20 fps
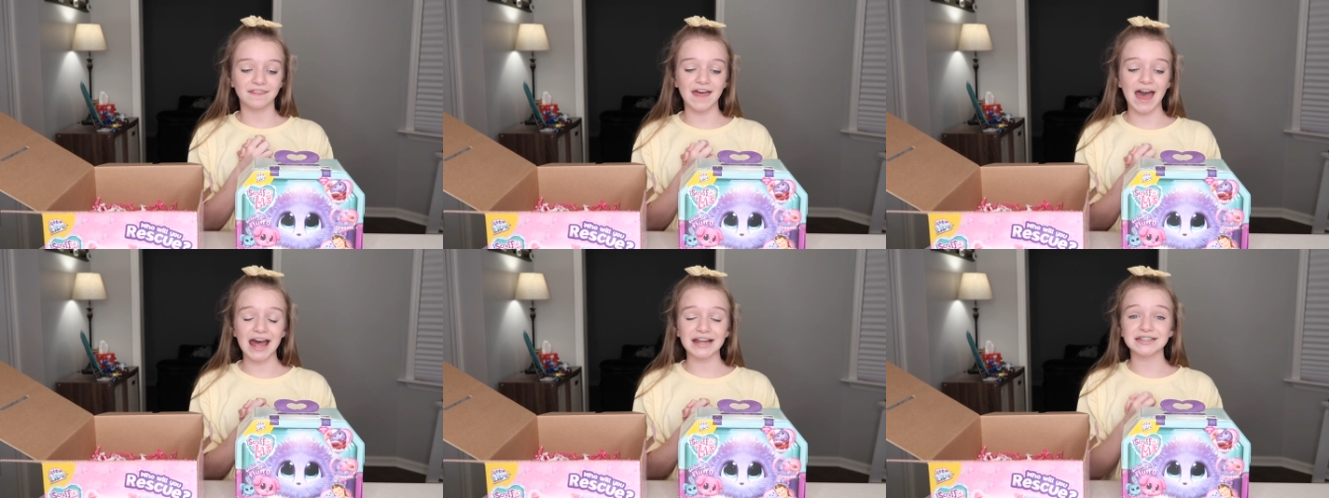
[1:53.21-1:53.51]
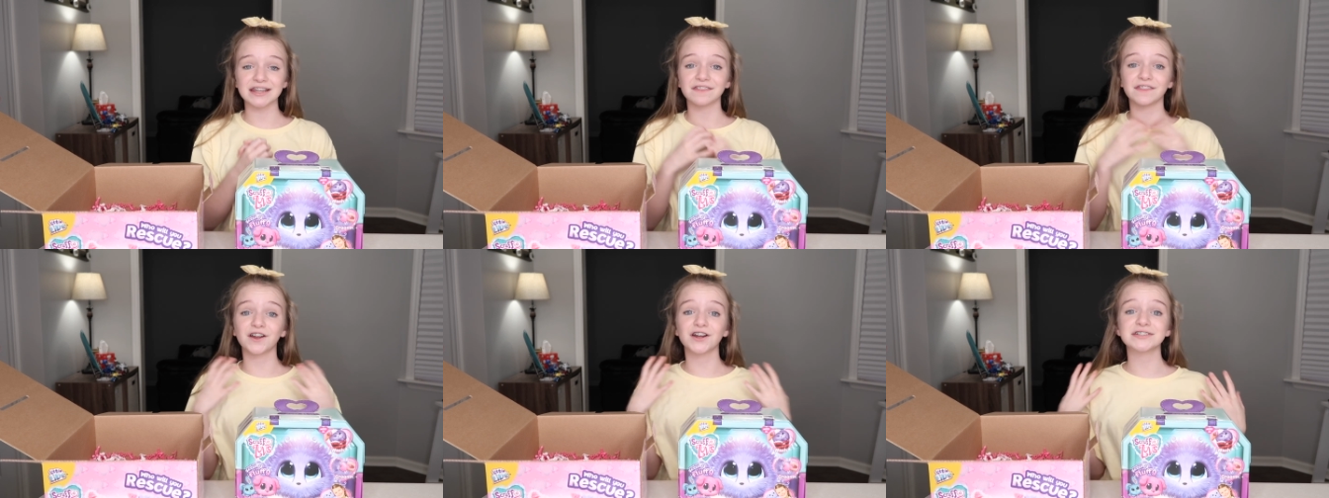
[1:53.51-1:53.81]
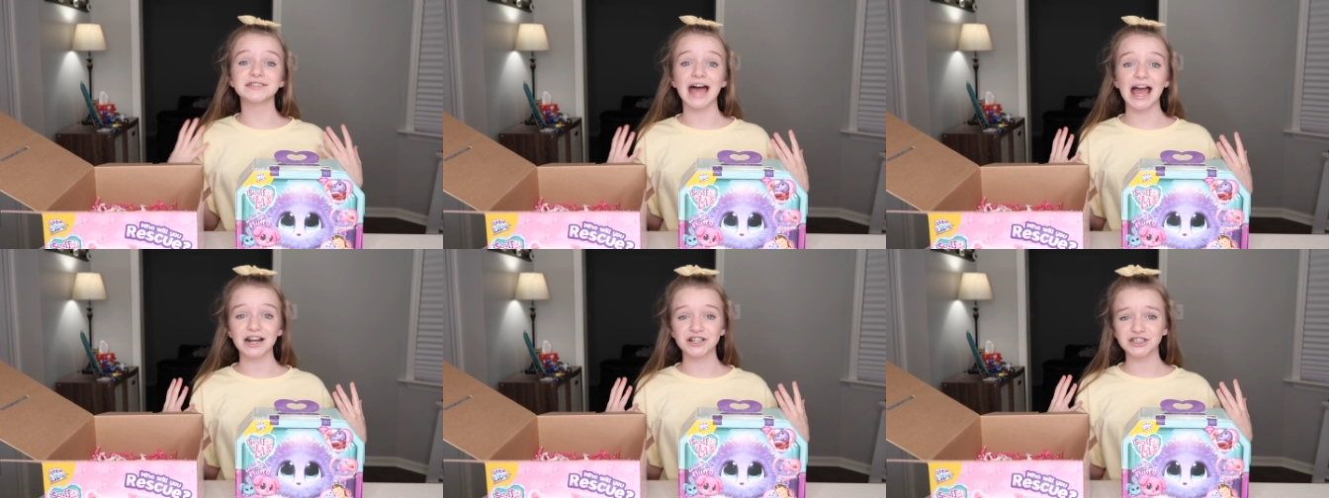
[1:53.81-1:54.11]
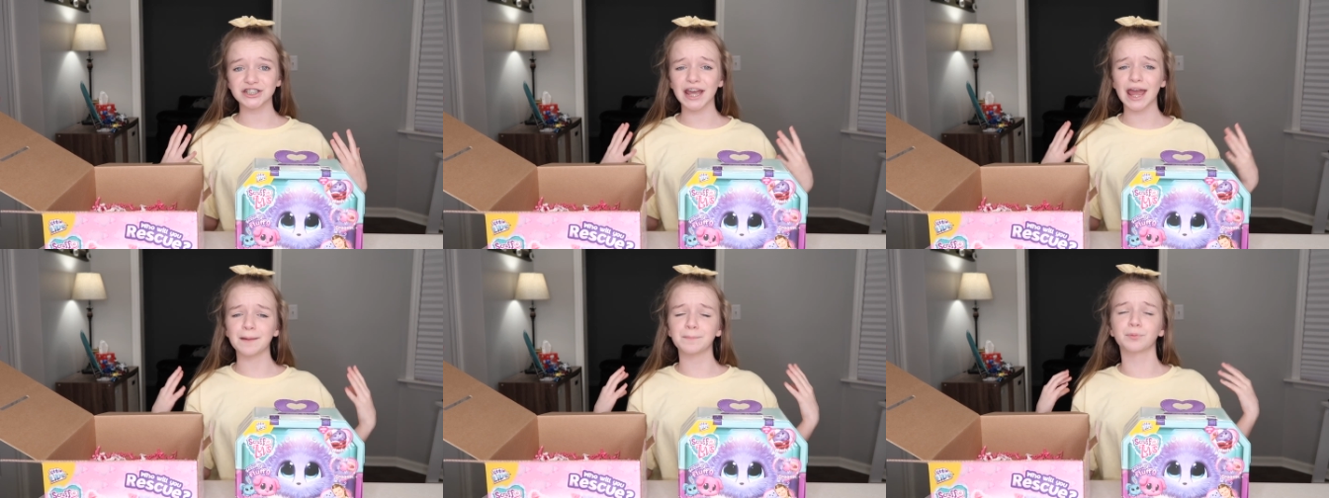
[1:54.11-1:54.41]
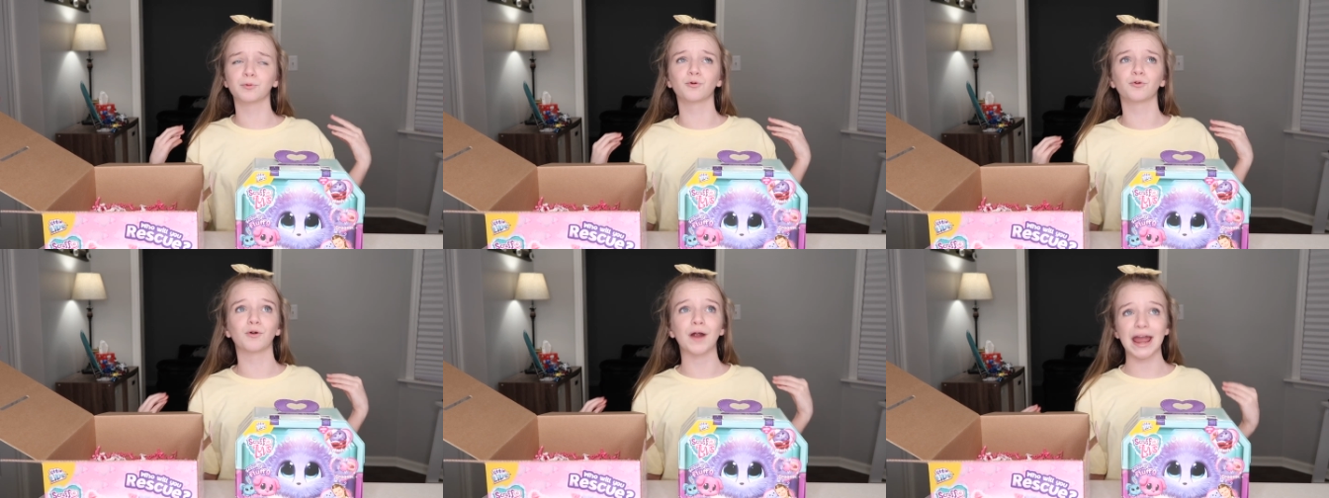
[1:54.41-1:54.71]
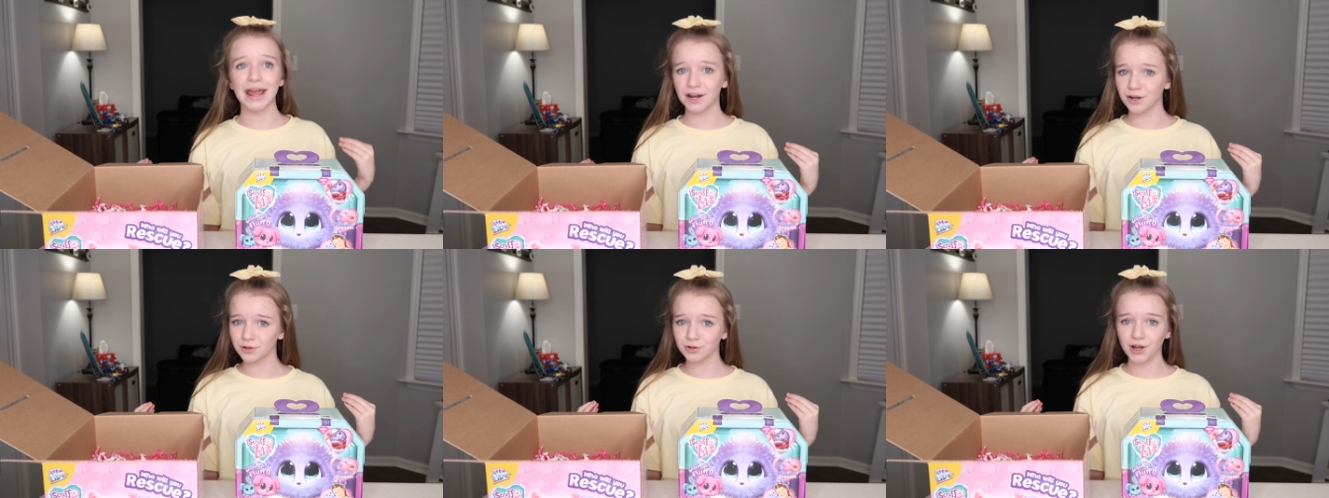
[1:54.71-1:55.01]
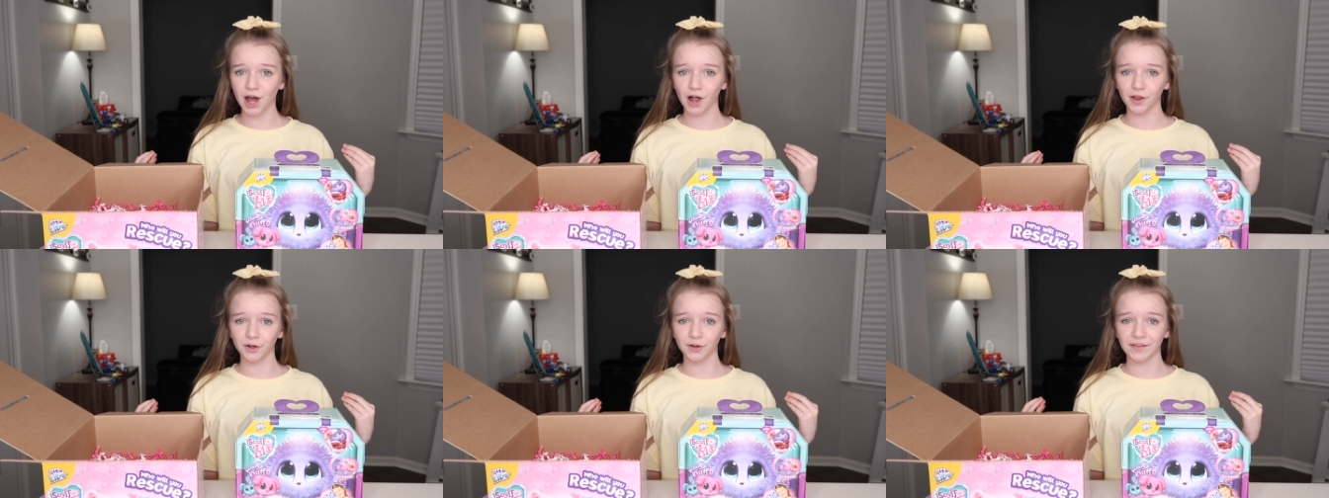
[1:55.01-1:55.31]
that there's actually a brand
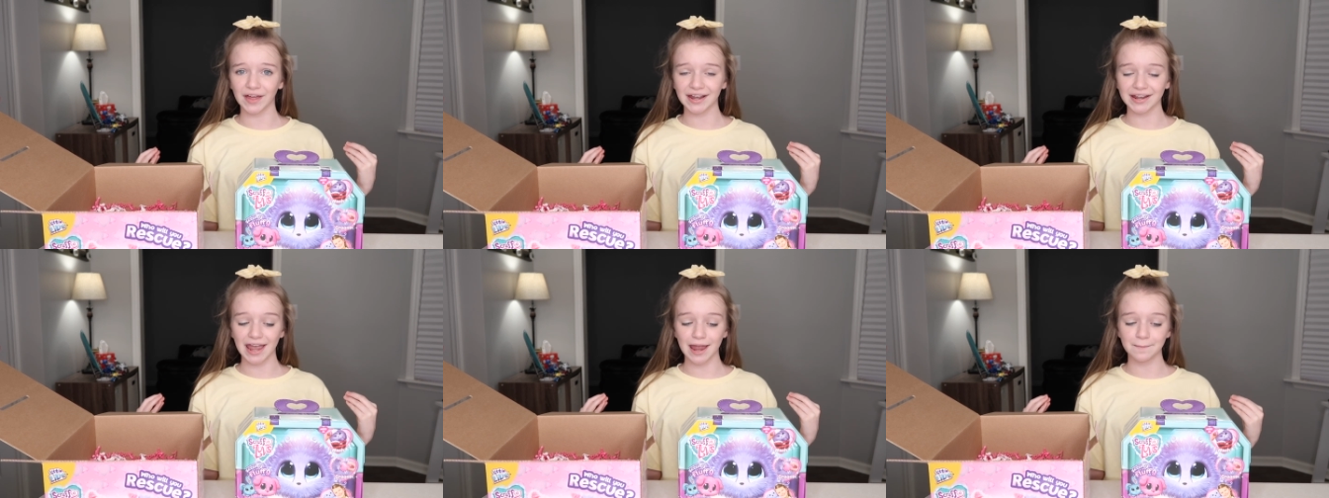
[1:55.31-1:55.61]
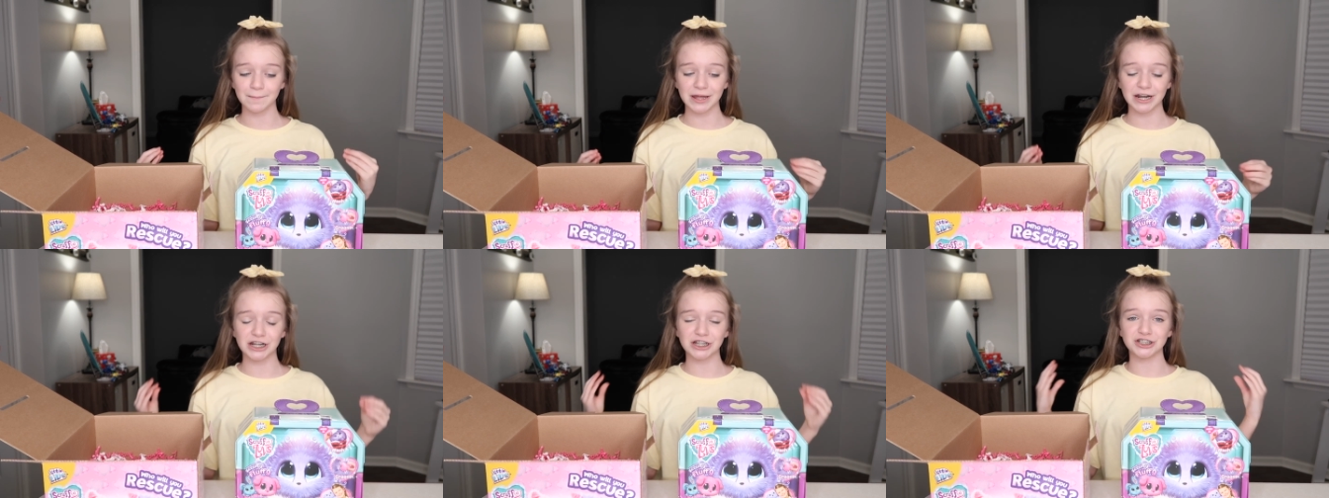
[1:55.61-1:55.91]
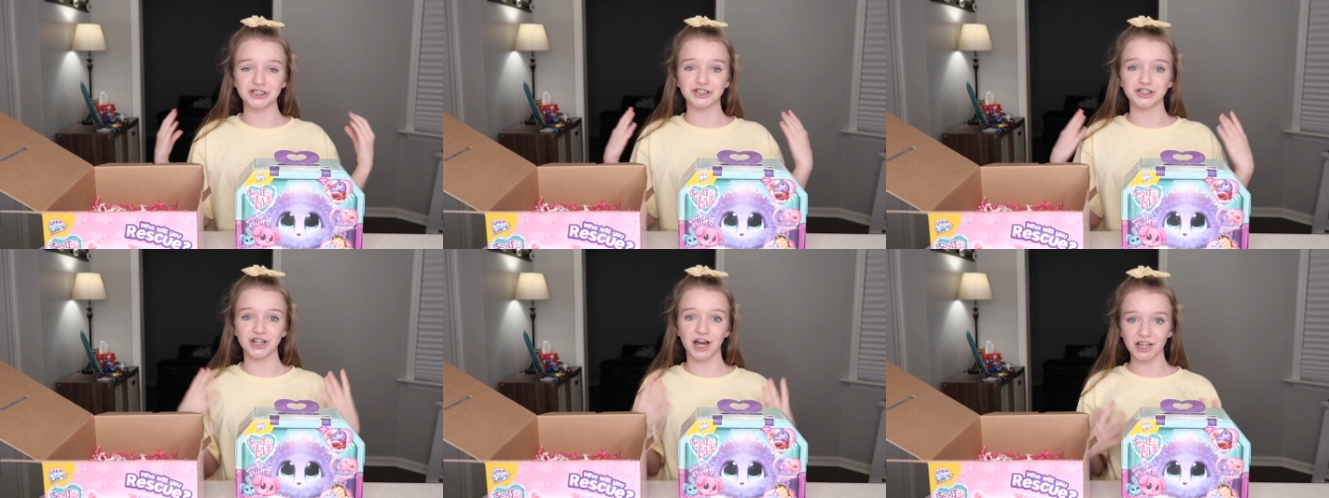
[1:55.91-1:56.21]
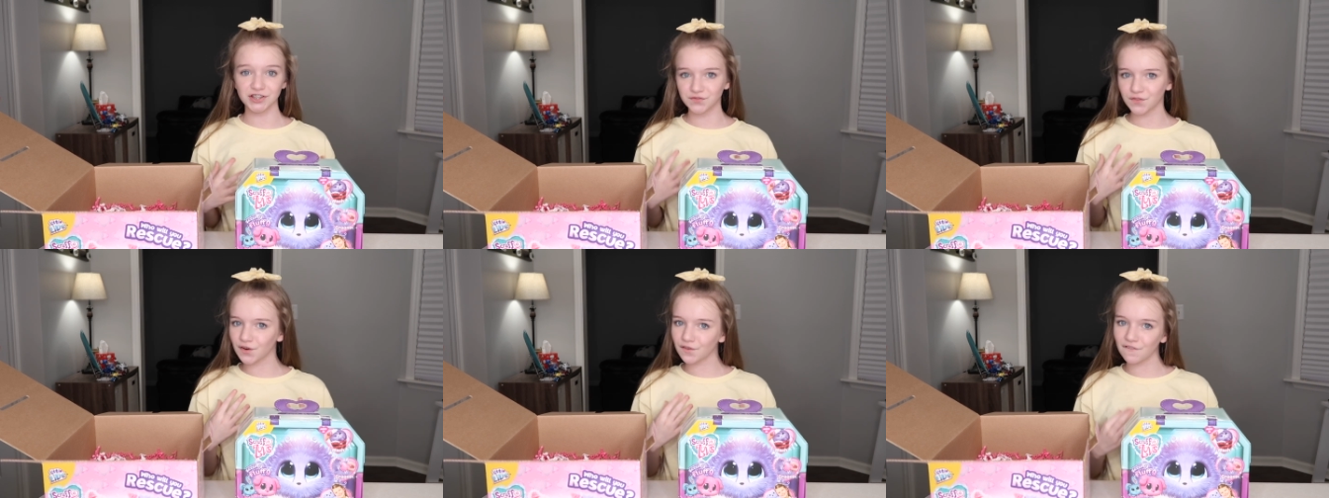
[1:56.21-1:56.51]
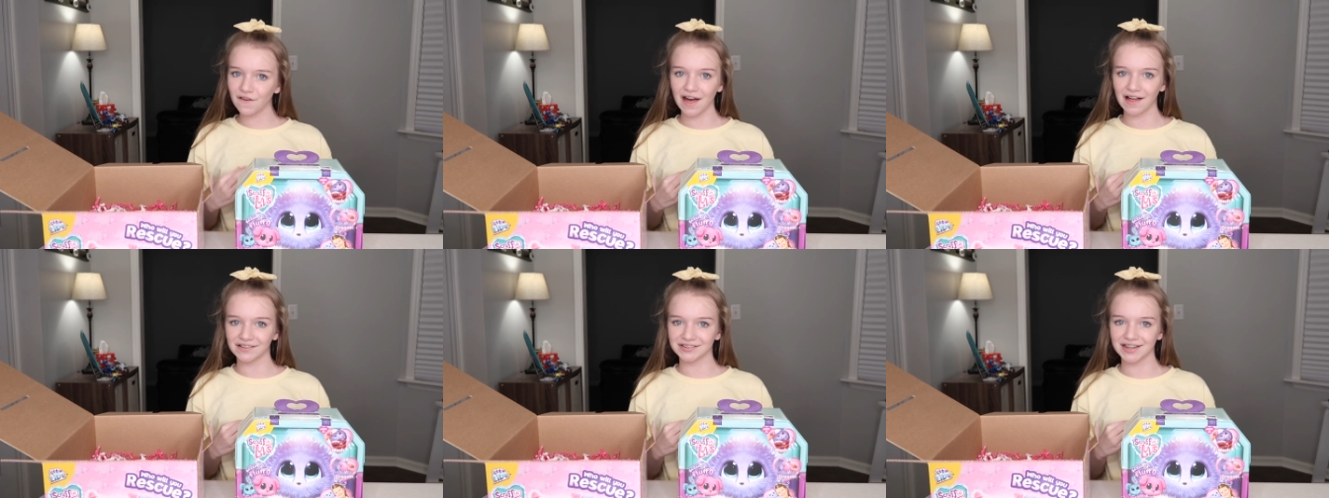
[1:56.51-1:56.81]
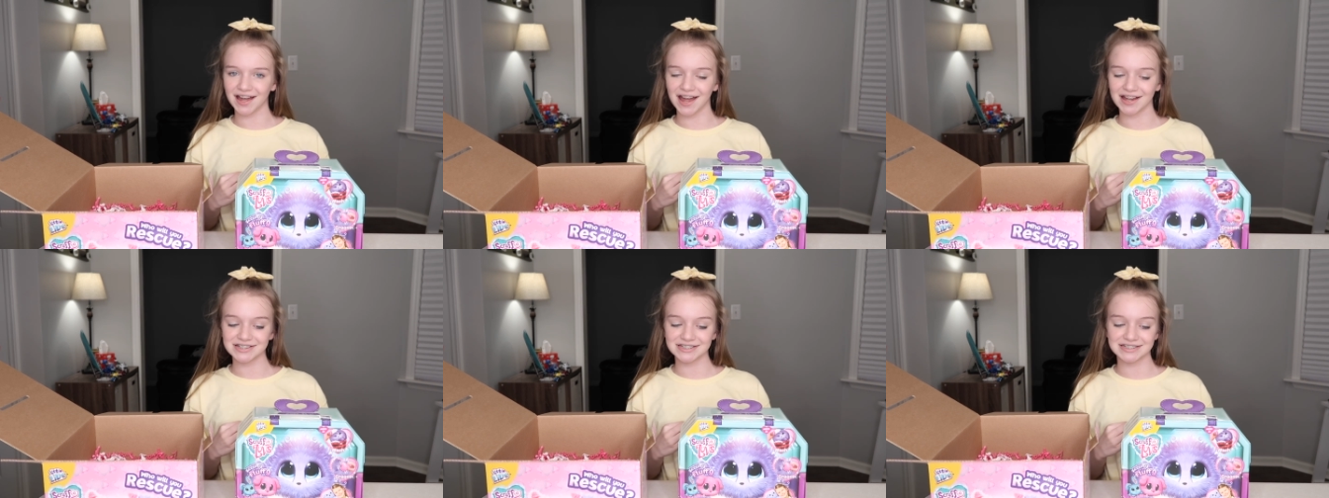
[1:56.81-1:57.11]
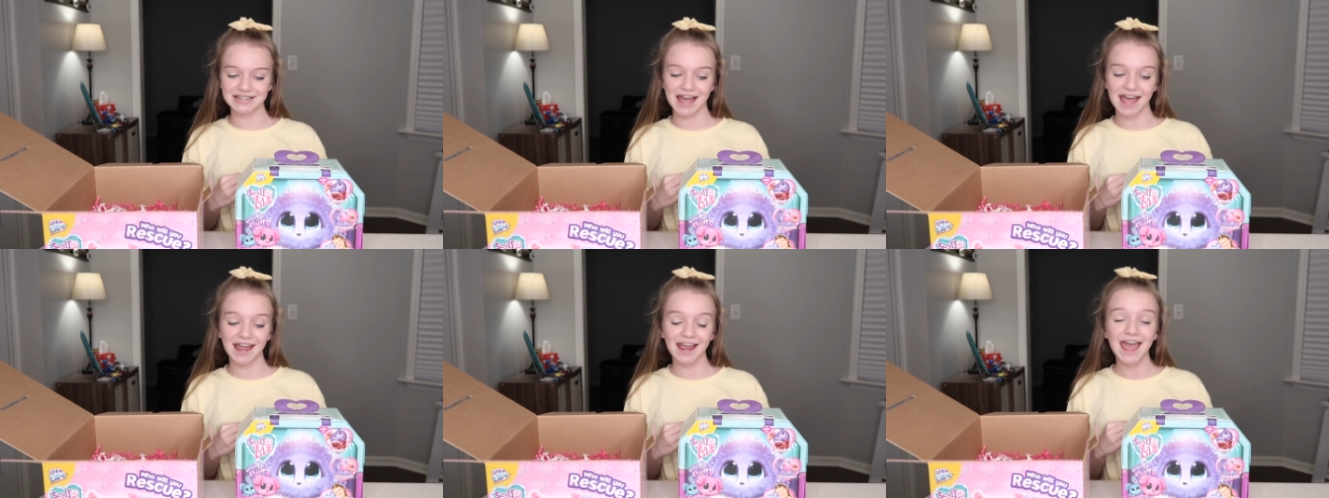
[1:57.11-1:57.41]
new color that came in just for
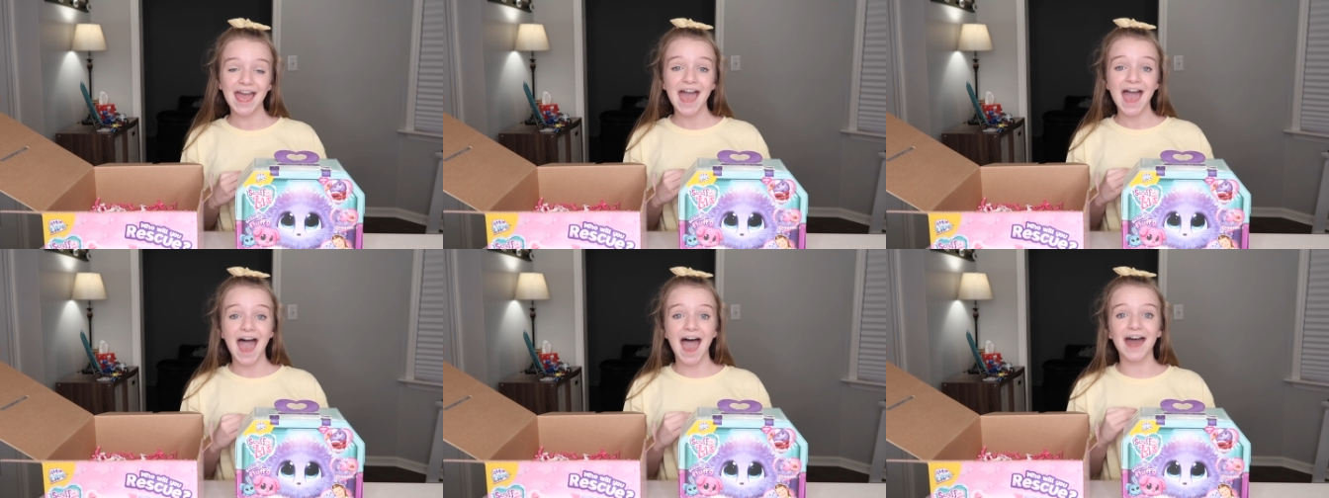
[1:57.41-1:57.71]
Valentine's Day,